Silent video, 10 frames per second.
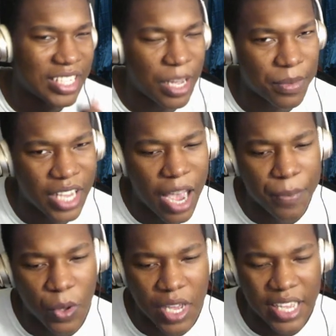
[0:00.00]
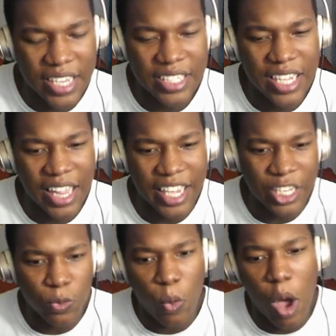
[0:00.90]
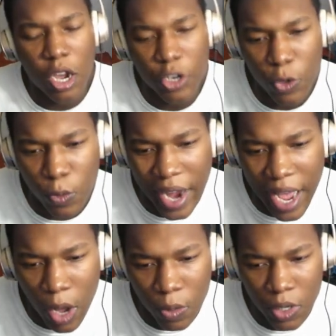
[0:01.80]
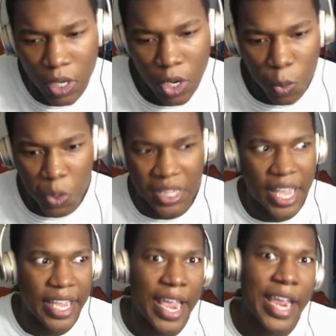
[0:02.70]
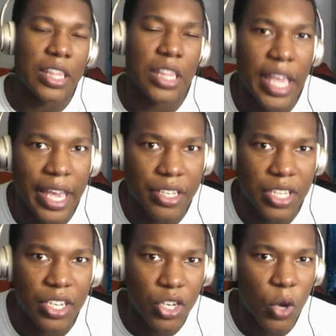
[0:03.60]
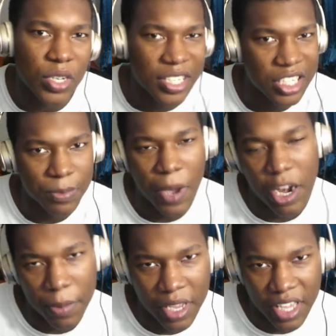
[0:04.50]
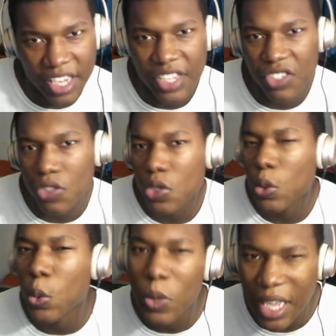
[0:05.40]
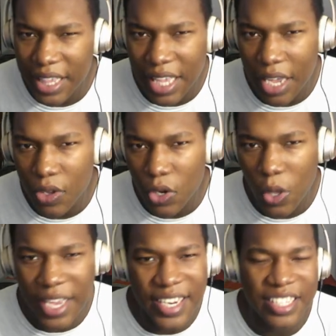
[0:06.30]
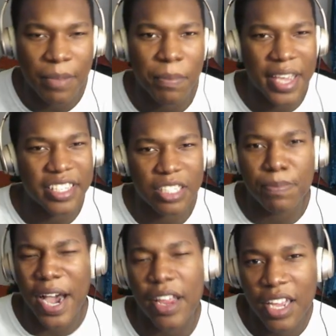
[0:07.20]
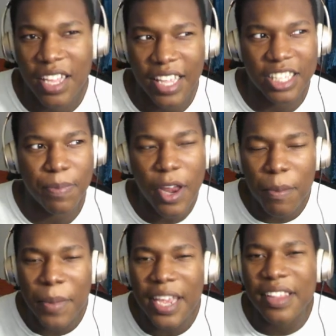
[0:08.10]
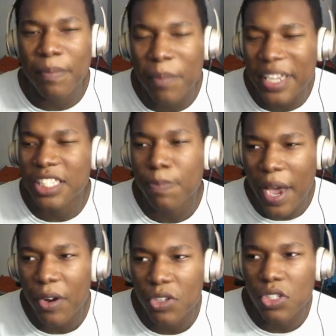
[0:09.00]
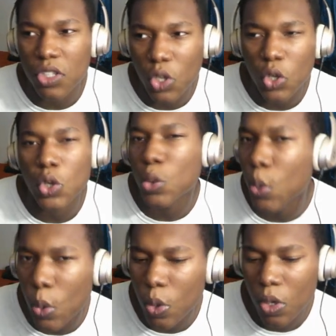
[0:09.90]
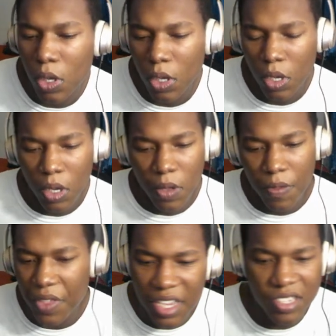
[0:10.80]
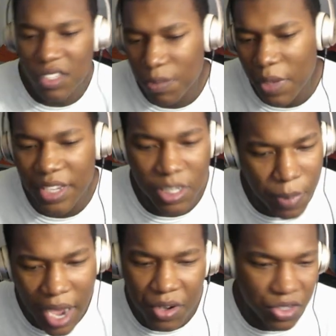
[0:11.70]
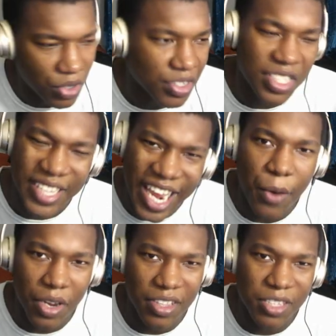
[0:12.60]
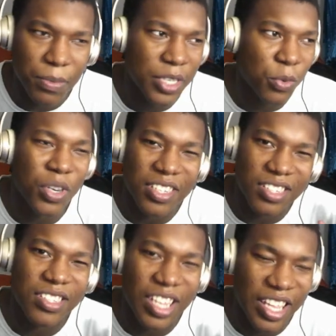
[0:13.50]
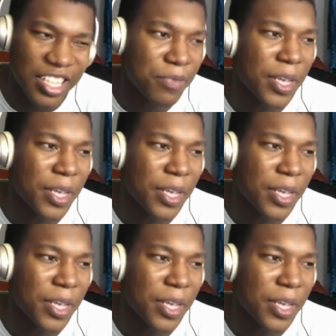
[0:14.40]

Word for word: the same time though, it's not like he's walking around with like 8 legs. Like, no, this is Spider-Man. Like, he's just cool like that, you know? He doesn't make Spider-Man makes spiders look cool. This makes spiders look scary. This makes me want to step